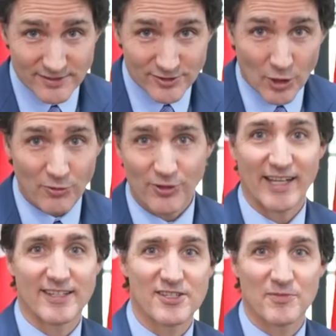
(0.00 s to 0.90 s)
don't
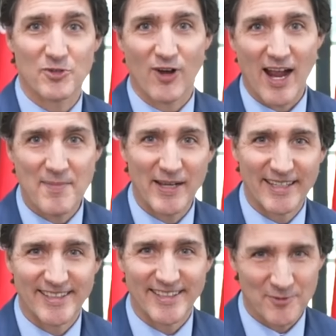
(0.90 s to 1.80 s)
forget to subscribe,
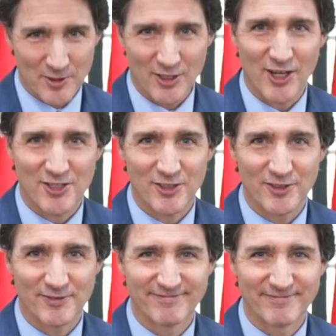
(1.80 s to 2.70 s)
and we'll talk soon.